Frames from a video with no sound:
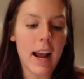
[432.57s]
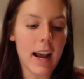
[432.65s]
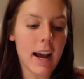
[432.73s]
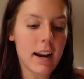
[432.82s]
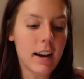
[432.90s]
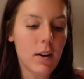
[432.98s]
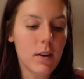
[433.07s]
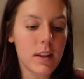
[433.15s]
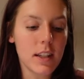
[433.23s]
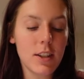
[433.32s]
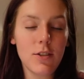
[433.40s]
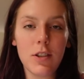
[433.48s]
And
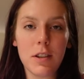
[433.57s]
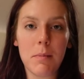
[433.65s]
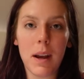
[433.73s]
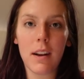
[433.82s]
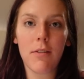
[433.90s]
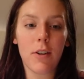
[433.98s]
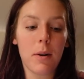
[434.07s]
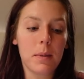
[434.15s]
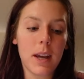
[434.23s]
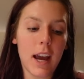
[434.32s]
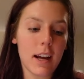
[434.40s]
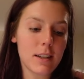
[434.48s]
this is just made from
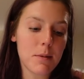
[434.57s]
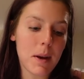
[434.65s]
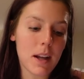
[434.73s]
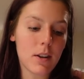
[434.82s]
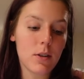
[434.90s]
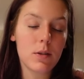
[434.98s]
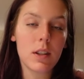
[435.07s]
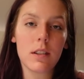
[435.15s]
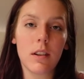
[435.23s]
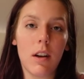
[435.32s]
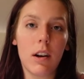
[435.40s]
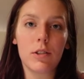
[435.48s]
canned tomatoes,
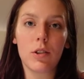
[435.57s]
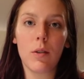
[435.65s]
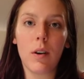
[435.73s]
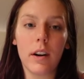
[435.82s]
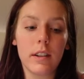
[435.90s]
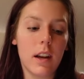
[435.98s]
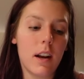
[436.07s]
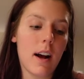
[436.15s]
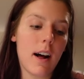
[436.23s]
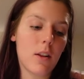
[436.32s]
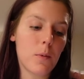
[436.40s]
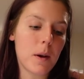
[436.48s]
cilantro, onion,
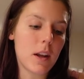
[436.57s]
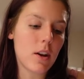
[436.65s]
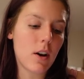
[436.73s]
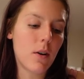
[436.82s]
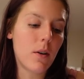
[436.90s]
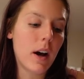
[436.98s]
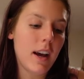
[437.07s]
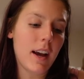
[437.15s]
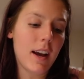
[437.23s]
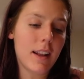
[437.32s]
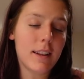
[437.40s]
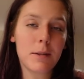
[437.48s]
jalapeno,
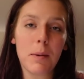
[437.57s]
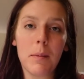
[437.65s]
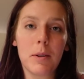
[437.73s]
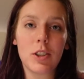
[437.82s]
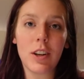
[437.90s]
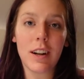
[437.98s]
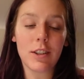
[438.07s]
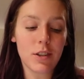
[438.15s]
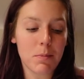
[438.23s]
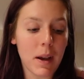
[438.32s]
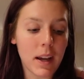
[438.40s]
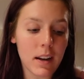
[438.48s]
and that's pretty much it. I
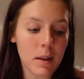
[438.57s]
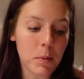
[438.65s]
just make it in the